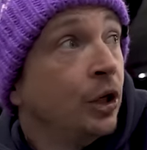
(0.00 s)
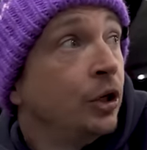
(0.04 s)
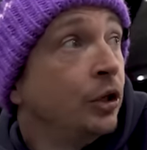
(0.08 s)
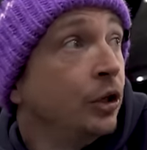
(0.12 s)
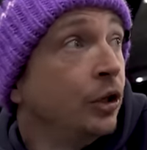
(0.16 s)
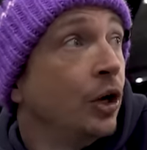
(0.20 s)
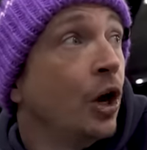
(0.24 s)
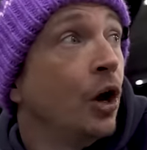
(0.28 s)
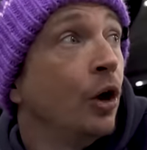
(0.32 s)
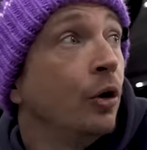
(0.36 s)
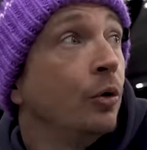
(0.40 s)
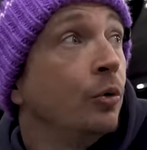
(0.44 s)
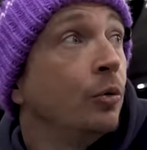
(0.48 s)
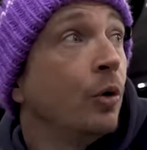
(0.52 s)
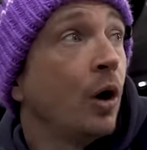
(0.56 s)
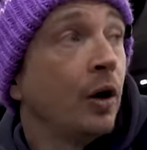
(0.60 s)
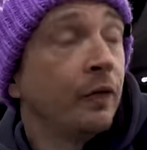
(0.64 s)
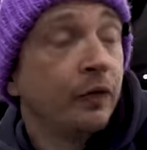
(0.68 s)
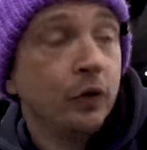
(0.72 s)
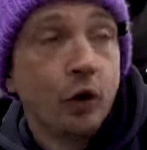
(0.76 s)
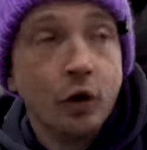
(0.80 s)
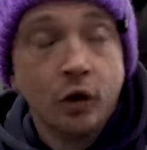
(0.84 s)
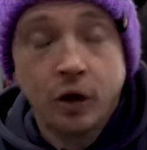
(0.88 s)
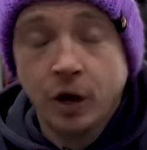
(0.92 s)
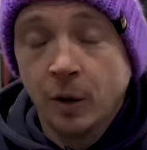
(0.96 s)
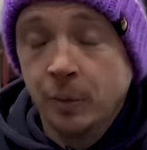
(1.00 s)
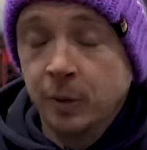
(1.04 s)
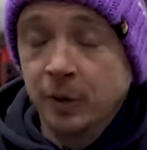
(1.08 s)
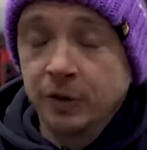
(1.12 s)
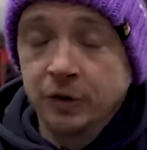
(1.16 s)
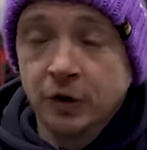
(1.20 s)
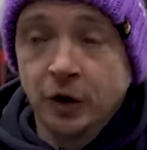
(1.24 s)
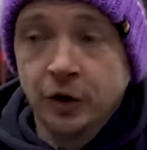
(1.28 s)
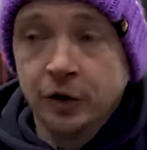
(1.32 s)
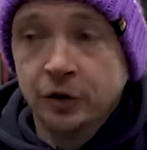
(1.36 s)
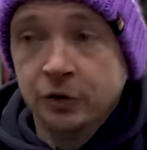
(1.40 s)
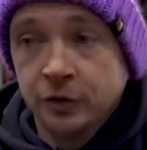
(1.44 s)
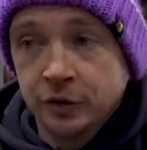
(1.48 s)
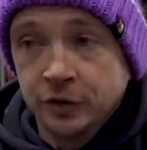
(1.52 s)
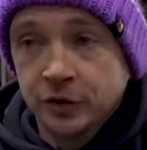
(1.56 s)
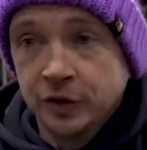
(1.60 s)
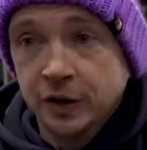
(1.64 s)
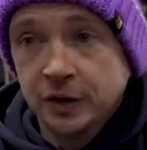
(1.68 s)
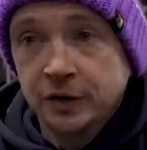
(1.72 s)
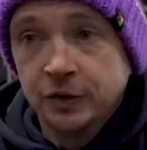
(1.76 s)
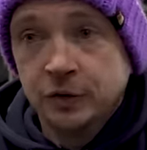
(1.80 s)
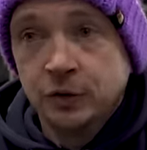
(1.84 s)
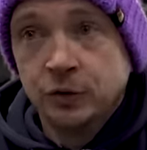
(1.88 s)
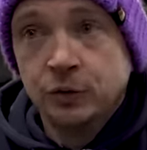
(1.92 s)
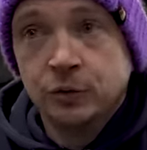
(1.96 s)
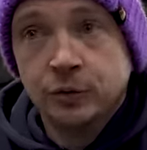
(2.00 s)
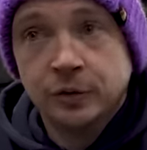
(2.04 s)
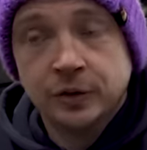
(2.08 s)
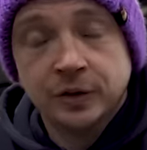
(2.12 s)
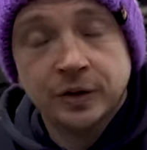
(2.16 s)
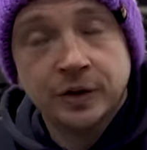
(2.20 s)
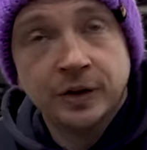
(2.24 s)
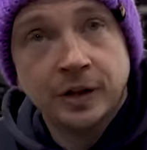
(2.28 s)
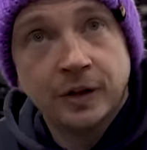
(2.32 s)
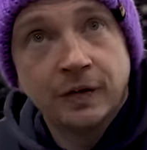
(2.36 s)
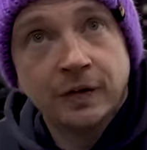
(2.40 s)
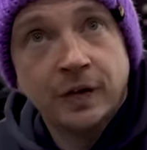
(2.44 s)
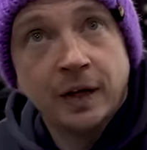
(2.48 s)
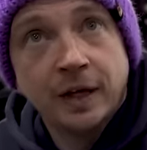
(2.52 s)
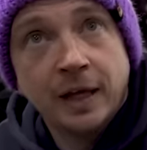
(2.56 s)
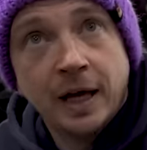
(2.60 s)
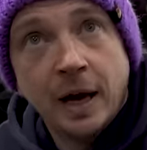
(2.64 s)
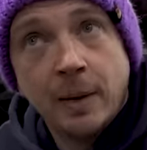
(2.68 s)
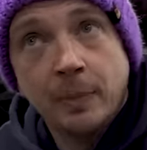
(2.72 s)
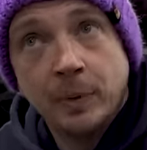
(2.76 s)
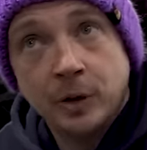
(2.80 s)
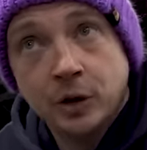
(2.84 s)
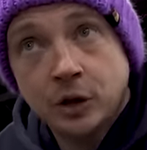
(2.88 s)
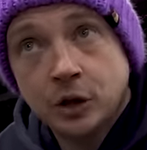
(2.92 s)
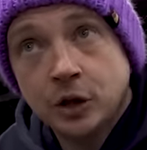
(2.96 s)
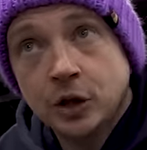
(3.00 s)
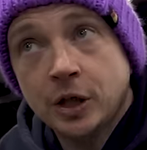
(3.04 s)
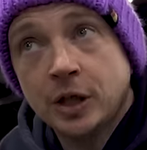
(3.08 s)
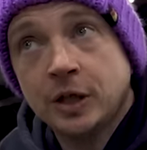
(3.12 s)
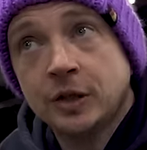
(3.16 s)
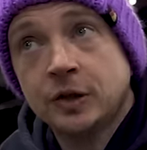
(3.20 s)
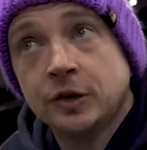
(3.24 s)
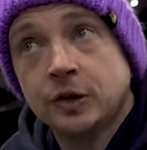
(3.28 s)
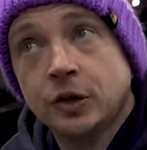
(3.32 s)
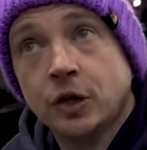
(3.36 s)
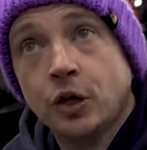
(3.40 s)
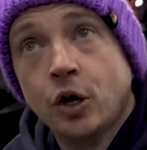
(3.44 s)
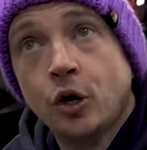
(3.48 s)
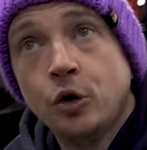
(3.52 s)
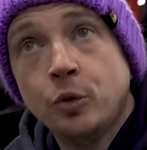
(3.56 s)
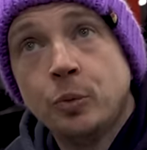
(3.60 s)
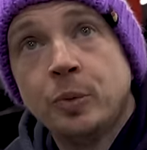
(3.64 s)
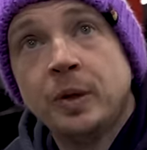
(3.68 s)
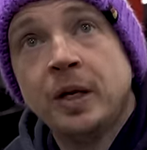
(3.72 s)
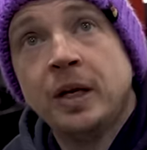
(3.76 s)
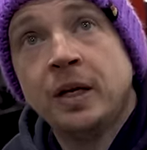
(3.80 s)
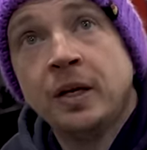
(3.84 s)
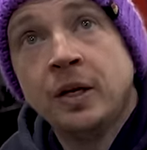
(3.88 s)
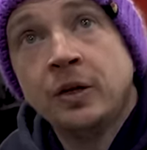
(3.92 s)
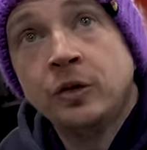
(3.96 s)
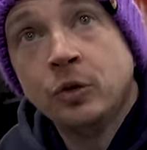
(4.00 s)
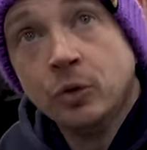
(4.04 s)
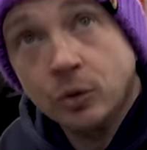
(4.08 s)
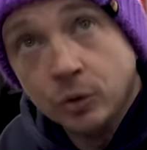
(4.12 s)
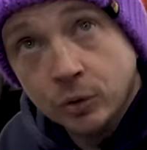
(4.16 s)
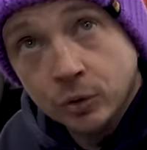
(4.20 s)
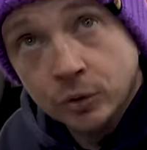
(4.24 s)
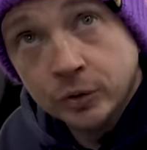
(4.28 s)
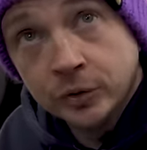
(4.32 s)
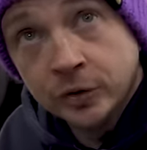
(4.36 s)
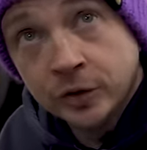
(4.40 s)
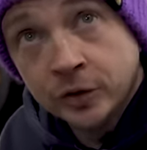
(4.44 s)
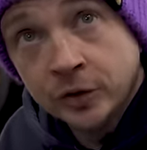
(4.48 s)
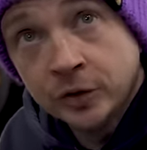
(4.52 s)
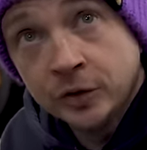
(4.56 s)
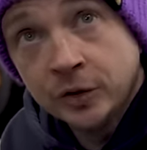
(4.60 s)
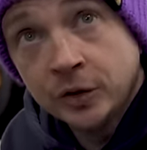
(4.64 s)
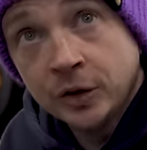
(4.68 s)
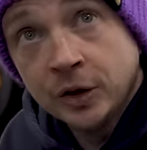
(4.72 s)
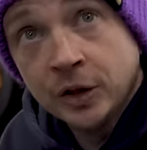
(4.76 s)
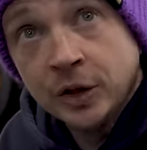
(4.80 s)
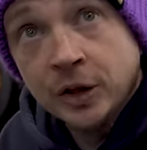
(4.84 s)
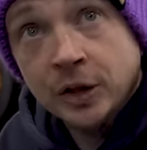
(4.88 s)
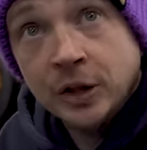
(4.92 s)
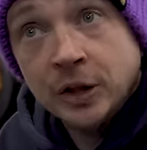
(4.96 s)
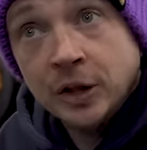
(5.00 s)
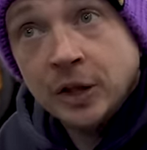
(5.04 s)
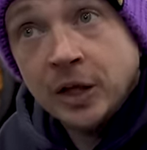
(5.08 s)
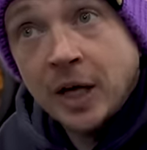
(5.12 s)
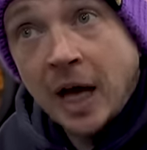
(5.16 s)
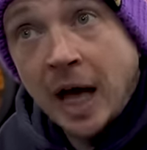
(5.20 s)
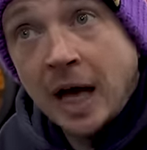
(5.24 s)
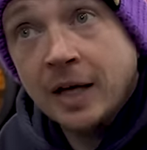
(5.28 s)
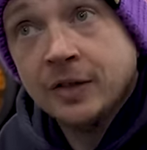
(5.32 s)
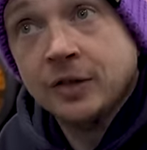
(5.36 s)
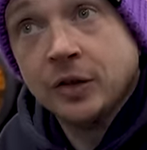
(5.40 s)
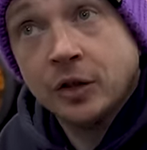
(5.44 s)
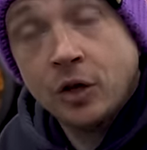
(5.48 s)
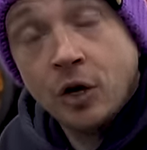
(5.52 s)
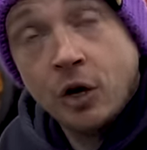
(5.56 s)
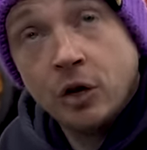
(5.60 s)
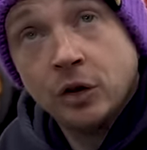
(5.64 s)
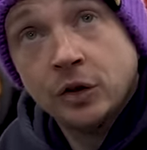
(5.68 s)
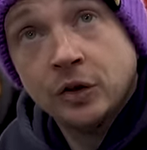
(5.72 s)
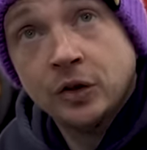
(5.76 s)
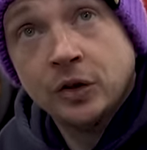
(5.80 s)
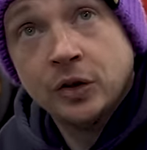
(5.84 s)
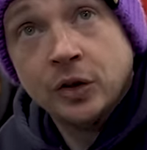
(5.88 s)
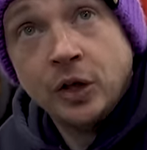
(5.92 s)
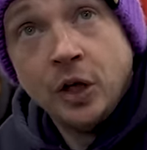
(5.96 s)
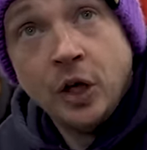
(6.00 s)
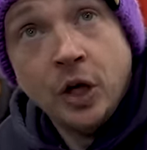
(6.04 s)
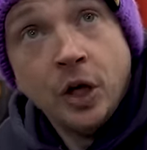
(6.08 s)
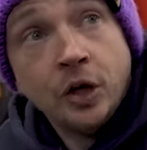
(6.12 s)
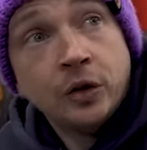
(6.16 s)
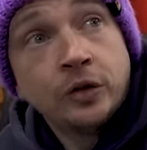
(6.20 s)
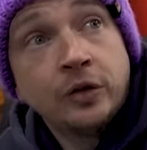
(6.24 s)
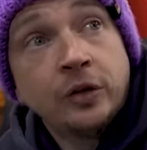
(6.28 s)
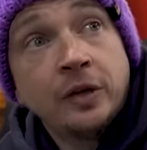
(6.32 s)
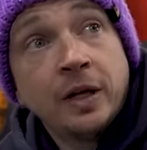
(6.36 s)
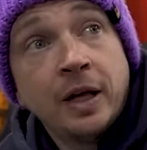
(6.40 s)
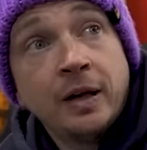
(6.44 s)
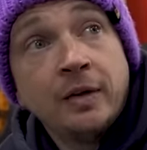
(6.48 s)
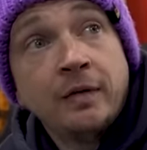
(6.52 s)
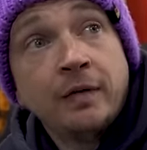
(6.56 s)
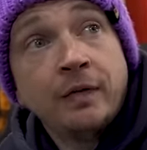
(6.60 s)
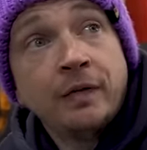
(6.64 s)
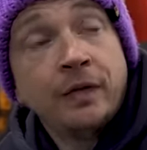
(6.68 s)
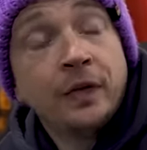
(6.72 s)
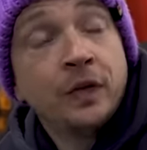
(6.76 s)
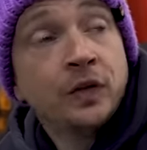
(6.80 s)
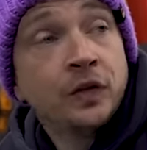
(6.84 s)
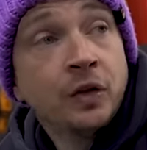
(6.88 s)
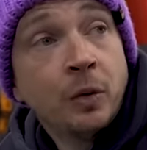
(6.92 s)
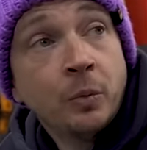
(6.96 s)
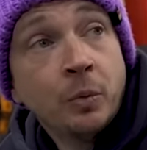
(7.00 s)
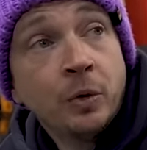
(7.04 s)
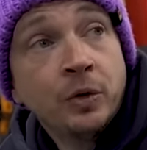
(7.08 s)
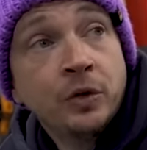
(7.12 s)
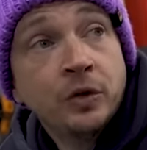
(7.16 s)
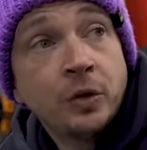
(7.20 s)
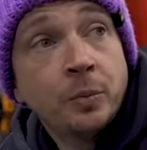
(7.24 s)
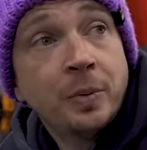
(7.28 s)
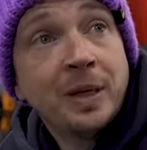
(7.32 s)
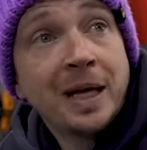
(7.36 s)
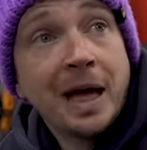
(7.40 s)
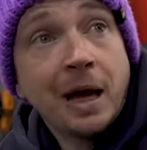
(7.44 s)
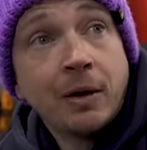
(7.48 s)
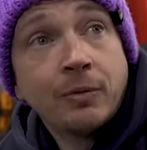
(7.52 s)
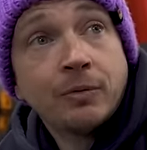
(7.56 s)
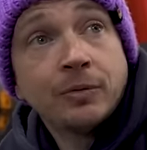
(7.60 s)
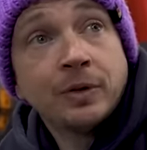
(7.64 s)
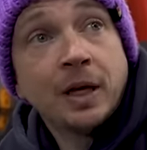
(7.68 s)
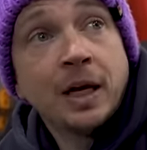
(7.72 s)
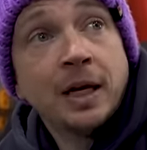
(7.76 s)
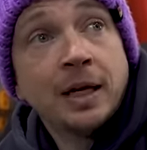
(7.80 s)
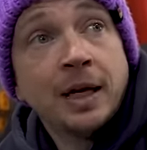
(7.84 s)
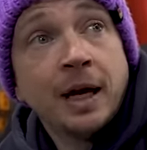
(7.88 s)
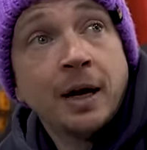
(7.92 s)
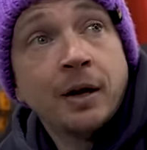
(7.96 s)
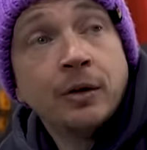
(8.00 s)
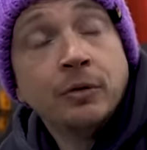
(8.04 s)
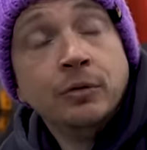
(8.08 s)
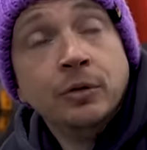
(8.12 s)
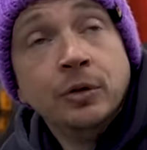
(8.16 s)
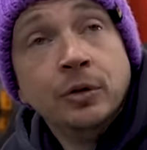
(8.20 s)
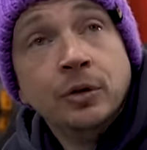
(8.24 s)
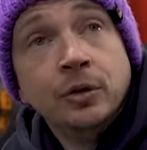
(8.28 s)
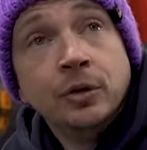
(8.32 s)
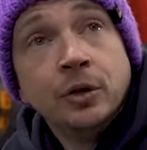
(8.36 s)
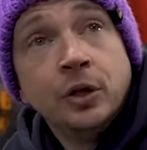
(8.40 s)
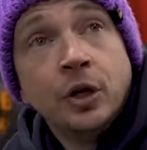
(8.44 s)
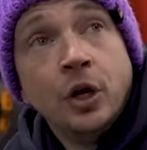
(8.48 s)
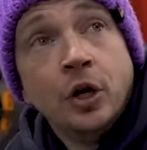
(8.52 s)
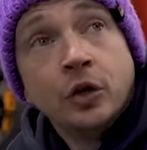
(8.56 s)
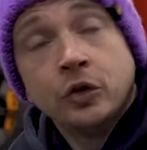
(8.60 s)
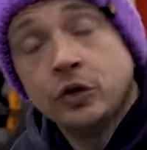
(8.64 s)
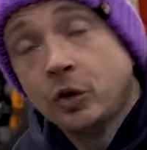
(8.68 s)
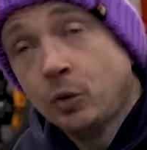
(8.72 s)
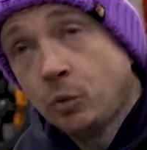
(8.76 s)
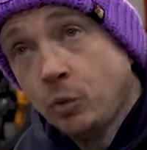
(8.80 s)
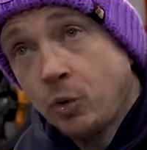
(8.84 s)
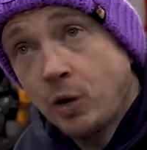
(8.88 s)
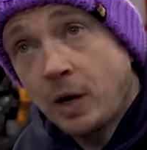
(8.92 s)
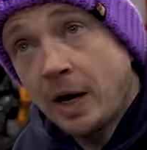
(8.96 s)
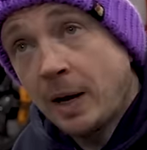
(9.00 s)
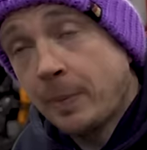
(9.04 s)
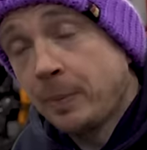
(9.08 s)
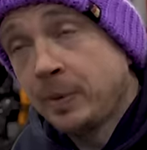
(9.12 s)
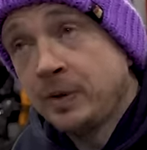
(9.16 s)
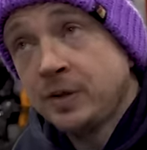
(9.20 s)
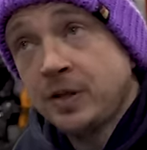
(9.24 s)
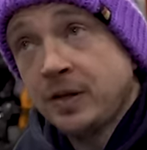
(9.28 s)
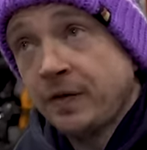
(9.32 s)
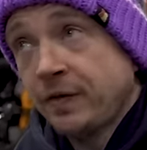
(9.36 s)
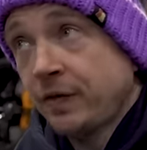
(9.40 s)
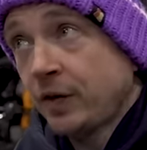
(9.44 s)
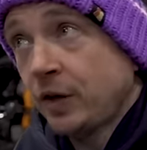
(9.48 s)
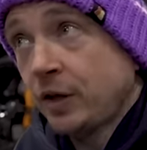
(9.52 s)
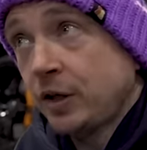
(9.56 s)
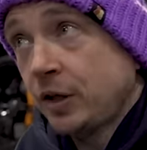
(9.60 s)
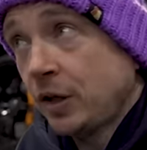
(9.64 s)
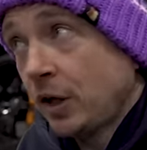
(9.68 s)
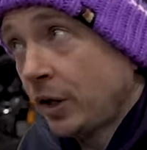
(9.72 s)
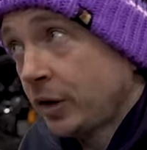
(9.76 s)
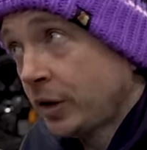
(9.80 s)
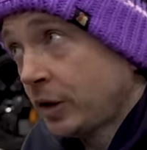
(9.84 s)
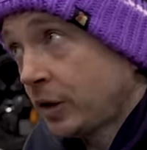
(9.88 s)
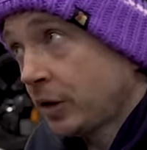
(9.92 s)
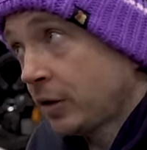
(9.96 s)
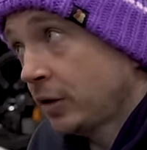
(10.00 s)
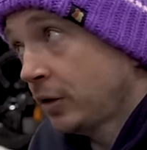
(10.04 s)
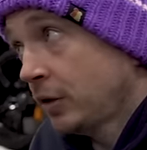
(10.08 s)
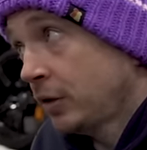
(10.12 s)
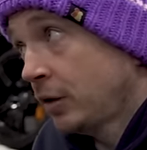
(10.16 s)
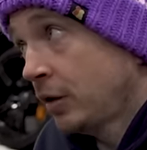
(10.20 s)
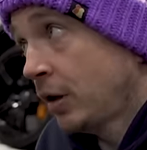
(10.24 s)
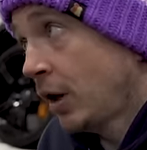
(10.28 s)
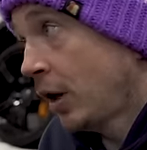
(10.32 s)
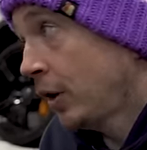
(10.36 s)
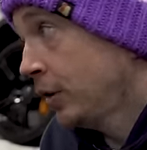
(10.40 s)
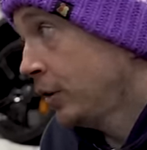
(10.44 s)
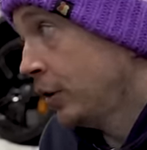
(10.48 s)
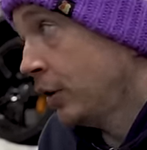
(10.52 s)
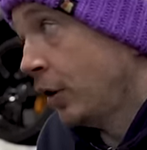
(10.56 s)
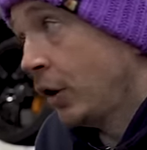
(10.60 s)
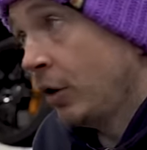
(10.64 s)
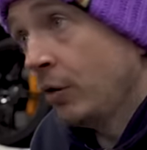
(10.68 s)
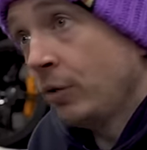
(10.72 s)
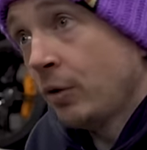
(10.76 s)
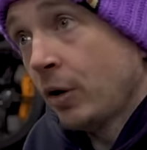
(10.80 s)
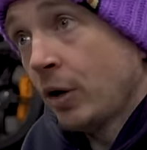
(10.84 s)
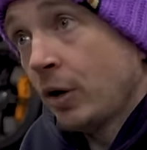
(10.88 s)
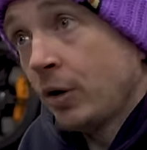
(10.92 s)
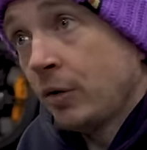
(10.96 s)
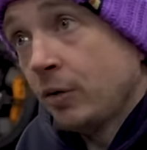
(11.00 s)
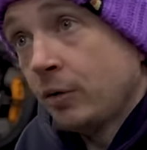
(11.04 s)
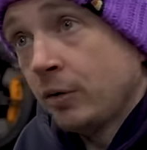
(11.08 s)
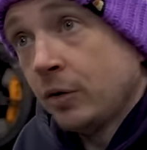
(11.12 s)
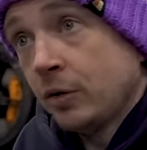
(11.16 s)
You know, I've got a couple of diagnostics tools and stuff like that. But just opening the doors has a cost. So yeah. then for someone to be out there now, so what happens if I like, I don't know,